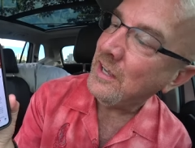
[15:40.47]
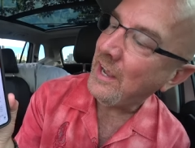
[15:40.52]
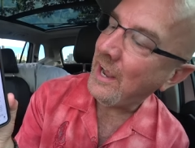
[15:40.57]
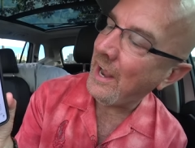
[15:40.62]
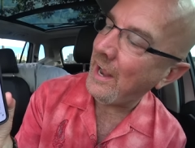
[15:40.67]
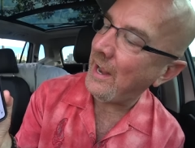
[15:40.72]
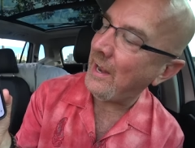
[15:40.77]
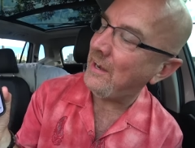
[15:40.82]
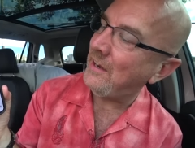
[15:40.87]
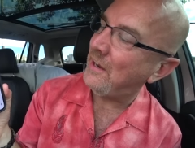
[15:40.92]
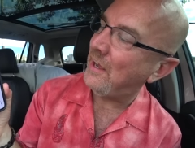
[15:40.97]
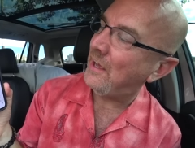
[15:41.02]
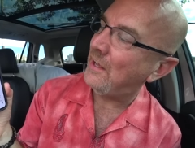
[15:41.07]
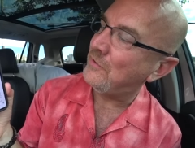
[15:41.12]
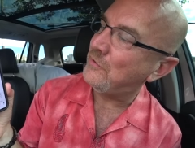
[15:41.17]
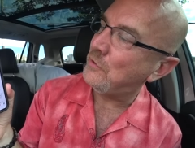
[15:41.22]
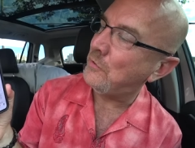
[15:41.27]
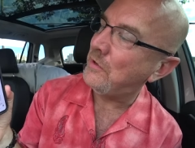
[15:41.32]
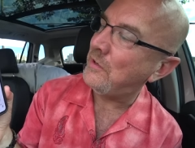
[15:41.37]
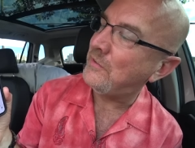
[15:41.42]
and uh,
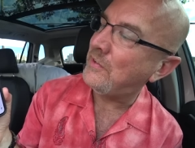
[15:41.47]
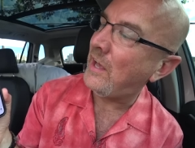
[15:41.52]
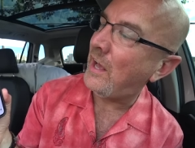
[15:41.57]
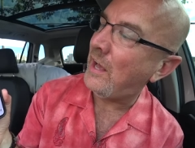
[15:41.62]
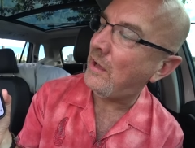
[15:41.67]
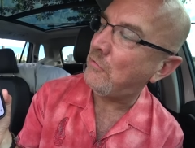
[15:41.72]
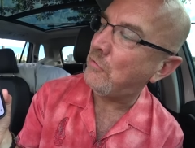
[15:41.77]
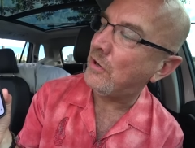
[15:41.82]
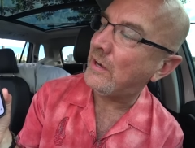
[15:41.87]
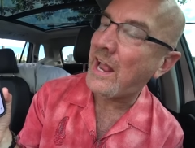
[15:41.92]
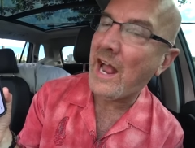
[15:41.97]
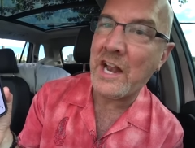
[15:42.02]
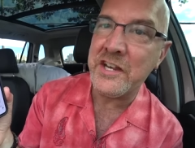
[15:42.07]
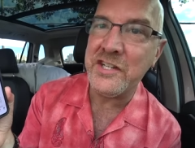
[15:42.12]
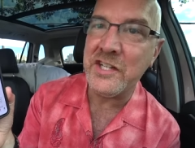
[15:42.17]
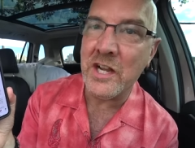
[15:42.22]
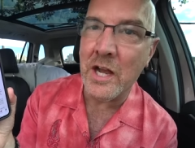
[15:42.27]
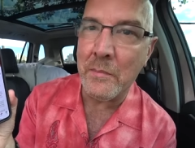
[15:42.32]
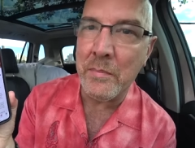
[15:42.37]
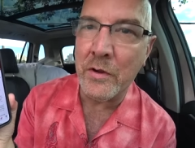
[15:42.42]
so we just we're
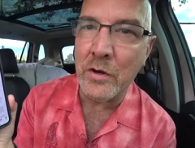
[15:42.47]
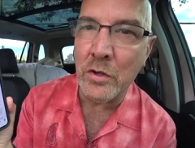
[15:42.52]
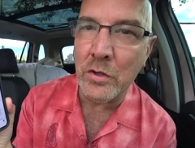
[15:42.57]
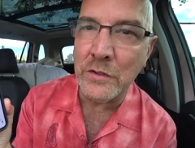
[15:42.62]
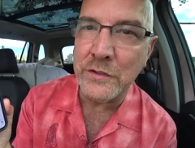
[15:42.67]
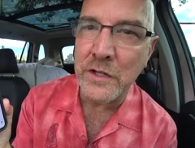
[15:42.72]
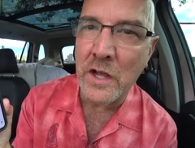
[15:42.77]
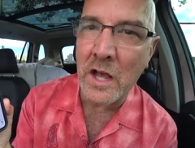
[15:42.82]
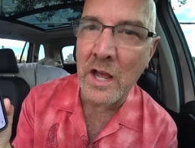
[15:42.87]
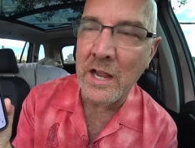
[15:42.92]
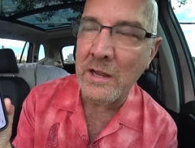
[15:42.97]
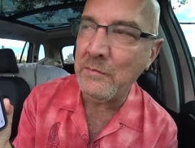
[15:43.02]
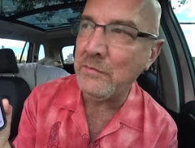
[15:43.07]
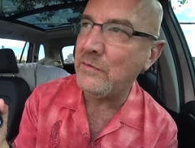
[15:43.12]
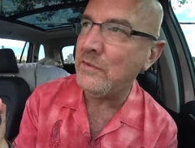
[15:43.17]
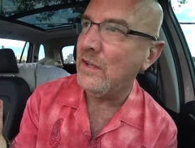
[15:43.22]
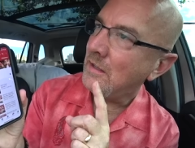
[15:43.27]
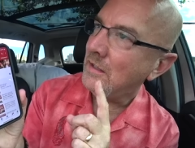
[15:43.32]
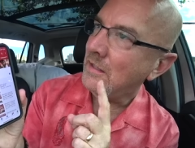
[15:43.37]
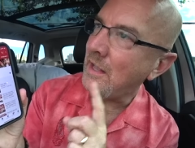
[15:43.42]
catching up on old times.
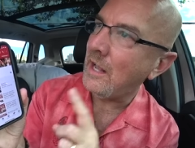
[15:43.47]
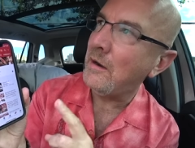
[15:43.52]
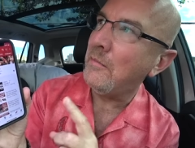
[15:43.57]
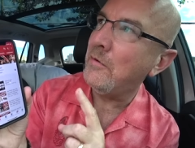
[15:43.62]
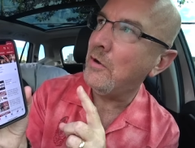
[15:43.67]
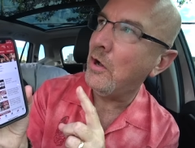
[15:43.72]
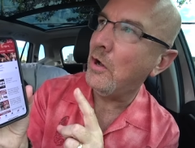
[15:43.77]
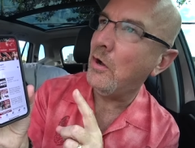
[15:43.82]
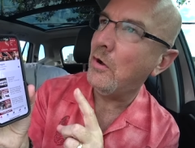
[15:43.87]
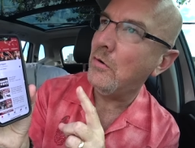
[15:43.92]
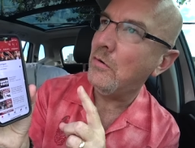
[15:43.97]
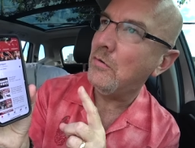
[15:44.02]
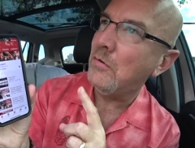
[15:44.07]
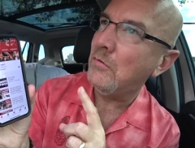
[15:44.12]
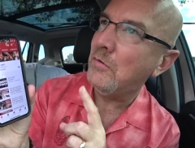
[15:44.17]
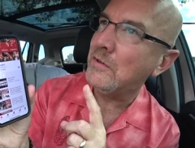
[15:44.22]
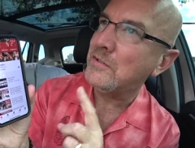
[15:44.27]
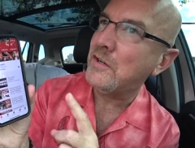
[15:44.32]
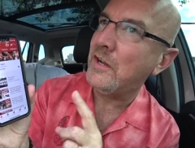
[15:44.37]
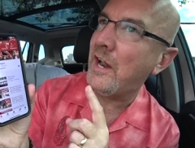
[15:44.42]
Let him know
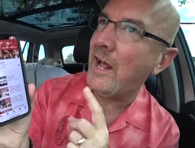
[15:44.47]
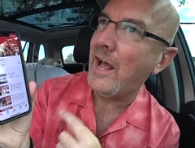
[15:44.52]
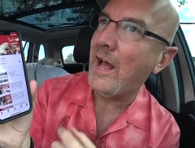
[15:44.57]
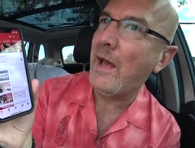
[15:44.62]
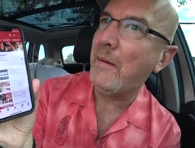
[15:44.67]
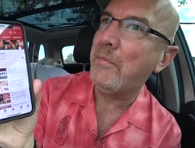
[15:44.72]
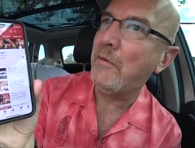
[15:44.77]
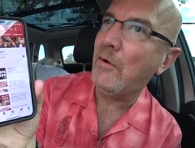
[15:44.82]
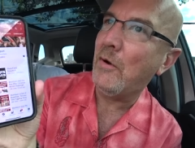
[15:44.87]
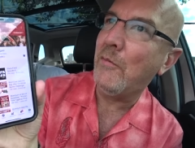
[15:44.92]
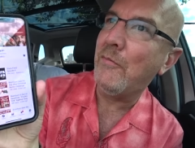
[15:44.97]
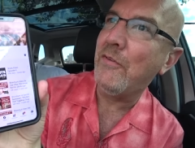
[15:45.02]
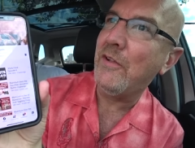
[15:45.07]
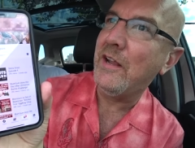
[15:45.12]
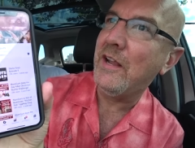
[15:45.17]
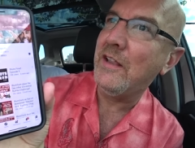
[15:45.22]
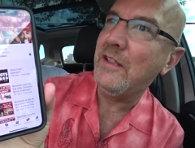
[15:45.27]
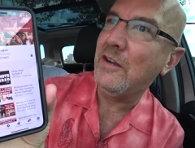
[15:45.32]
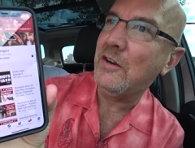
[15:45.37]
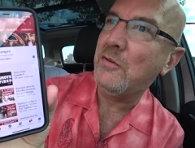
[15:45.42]
what's going to happen, hopefully
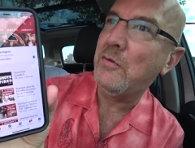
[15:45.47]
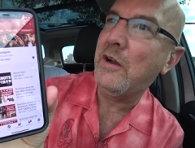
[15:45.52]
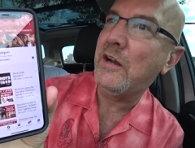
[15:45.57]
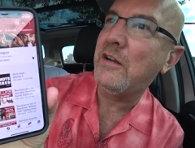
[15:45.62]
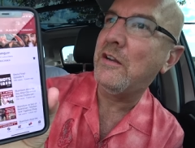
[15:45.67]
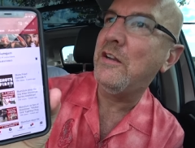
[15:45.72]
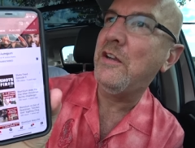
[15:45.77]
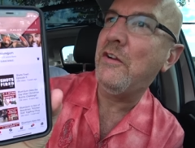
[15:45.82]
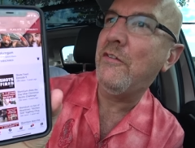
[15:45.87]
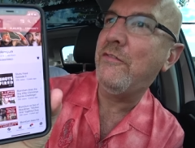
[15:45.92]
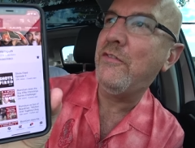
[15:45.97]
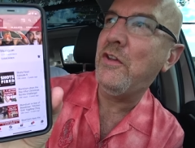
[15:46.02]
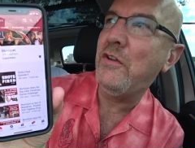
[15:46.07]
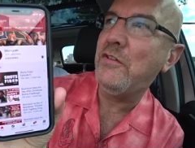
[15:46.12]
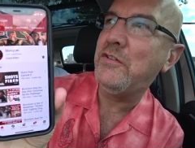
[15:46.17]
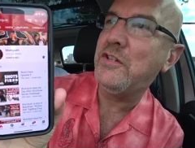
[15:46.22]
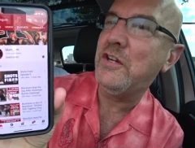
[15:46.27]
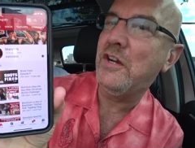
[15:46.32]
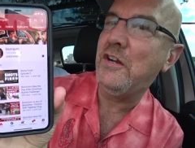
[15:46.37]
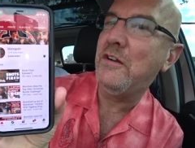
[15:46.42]
in the quick near
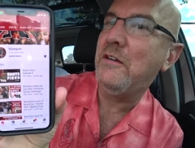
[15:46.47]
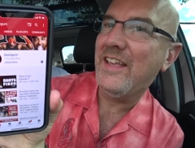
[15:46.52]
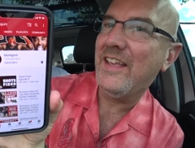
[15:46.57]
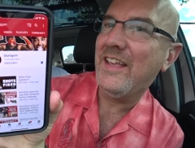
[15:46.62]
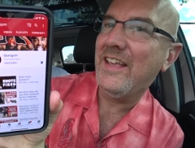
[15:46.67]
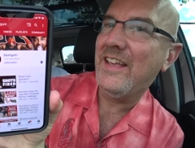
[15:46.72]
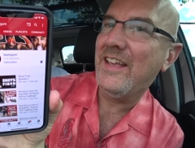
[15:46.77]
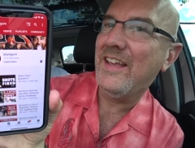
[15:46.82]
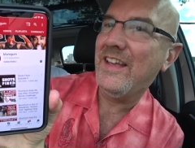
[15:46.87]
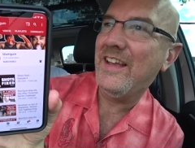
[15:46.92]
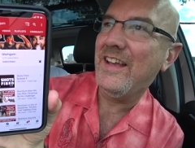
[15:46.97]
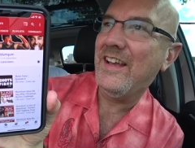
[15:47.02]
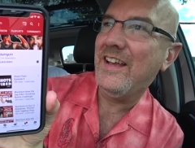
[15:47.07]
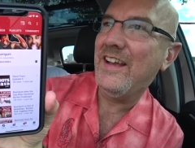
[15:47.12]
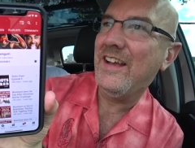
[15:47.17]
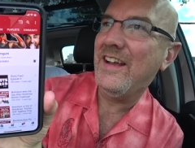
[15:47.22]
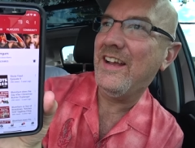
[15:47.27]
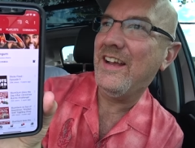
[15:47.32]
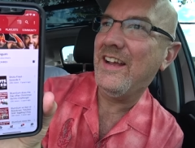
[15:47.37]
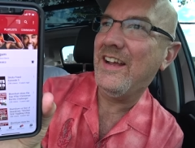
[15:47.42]
future. Yeah,
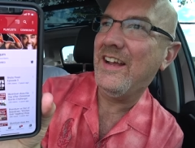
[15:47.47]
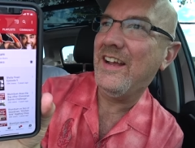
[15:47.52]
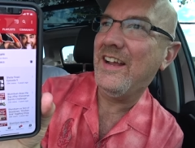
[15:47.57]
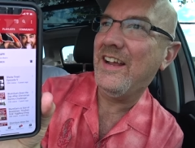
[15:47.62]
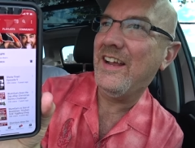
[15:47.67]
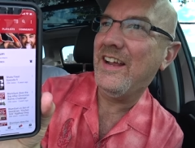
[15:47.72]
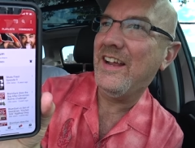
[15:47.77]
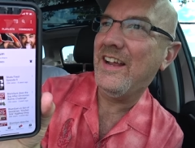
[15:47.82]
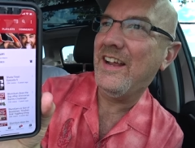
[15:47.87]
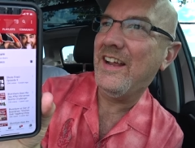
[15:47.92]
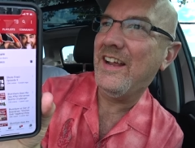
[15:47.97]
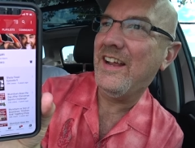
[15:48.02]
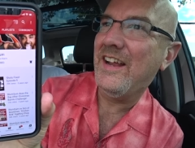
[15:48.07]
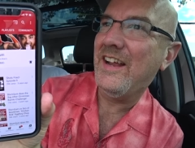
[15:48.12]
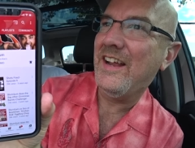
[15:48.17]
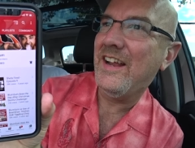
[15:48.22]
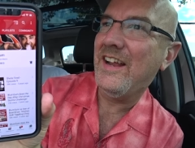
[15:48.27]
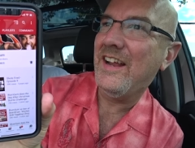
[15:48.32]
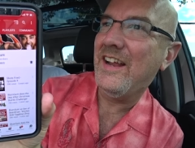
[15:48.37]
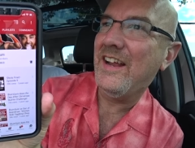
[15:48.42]
so uh, we're
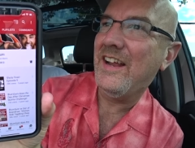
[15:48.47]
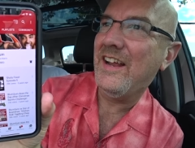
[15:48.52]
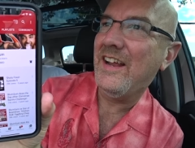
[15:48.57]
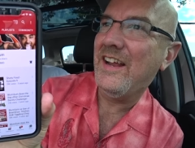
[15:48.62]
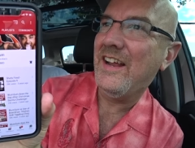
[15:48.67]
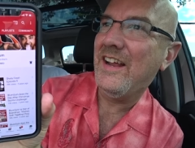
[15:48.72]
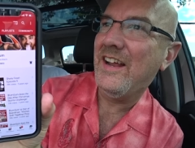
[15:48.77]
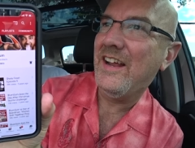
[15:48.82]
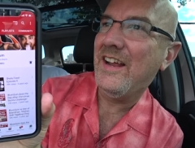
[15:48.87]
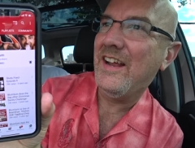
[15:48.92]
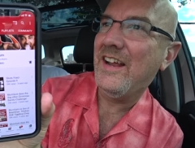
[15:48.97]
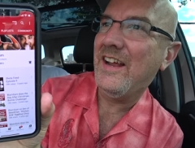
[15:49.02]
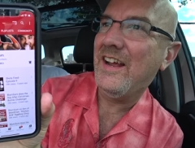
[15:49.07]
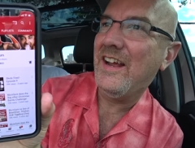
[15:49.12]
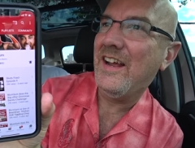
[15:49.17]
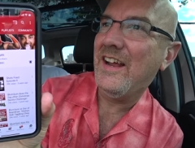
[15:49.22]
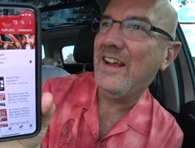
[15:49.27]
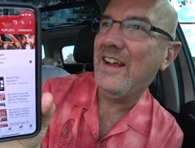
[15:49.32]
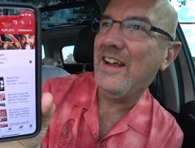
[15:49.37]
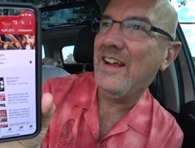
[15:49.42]
working on some new
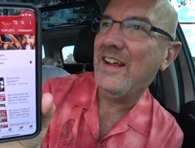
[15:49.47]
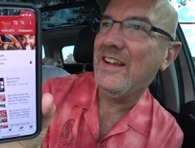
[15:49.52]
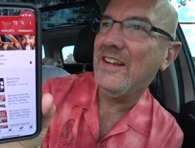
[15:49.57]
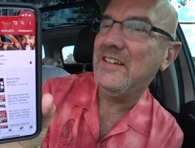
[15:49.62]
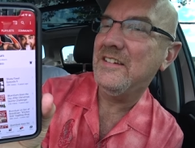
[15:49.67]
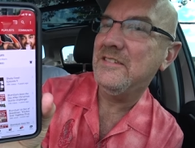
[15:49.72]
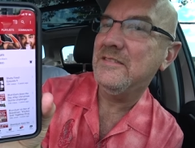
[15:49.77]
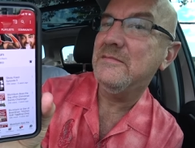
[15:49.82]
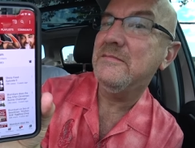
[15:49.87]
content here.